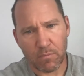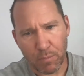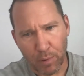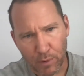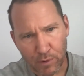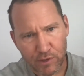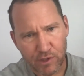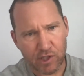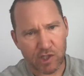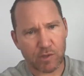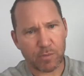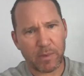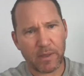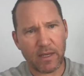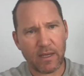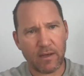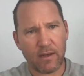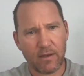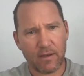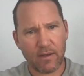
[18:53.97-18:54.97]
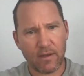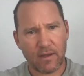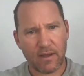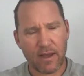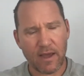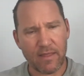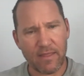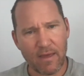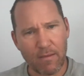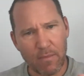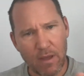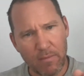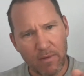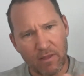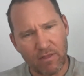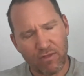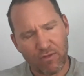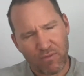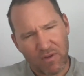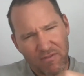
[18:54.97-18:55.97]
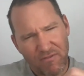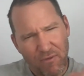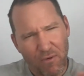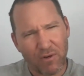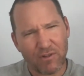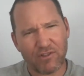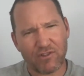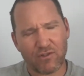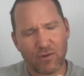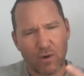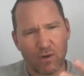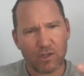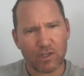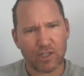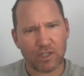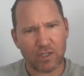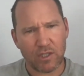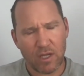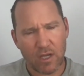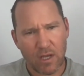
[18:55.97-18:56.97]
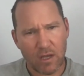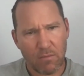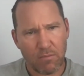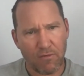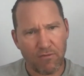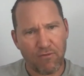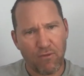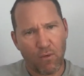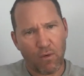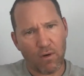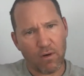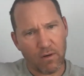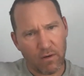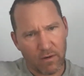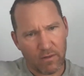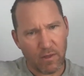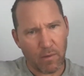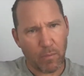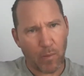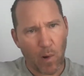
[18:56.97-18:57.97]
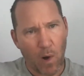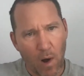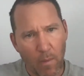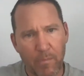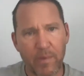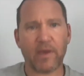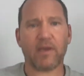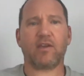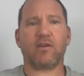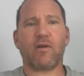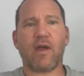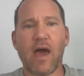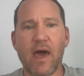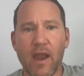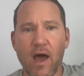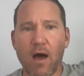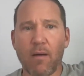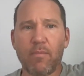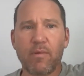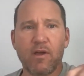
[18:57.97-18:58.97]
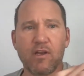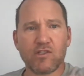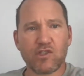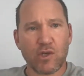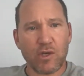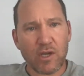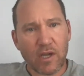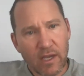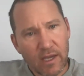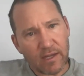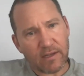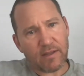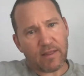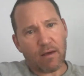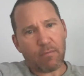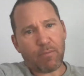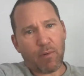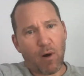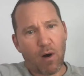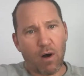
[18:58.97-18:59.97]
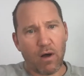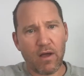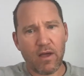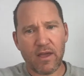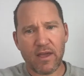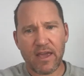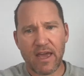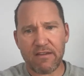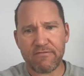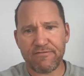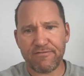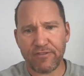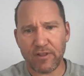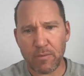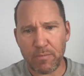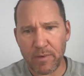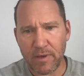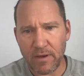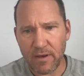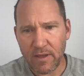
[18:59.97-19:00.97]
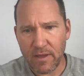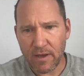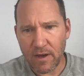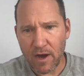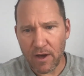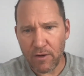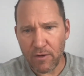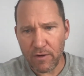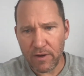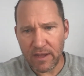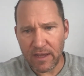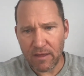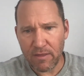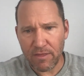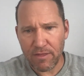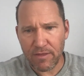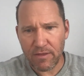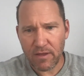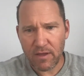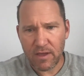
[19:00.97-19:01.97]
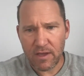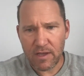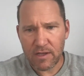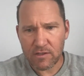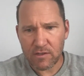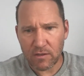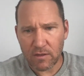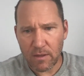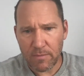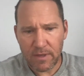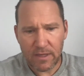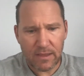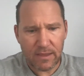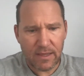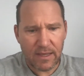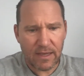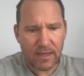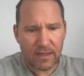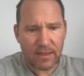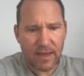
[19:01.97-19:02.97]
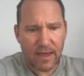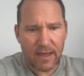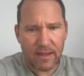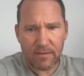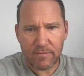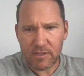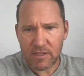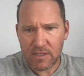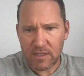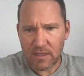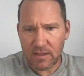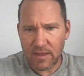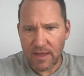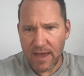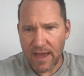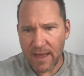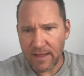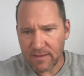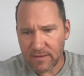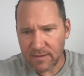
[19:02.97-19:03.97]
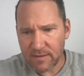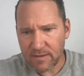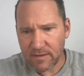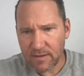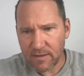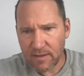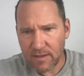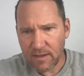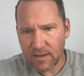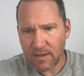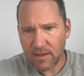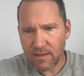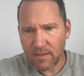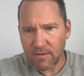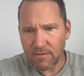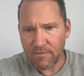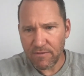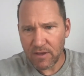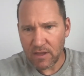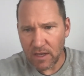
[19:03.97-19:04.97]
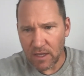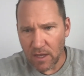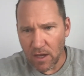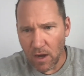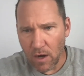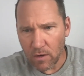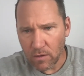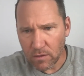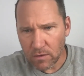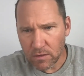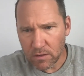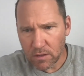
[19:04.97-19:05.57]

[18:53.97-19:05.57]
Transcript: burst of speed, and then maybe 3, 4 strokes before the ball, pick your head up so you can get to that ball and flip it underneath. So let me link that. Let me see. That's the video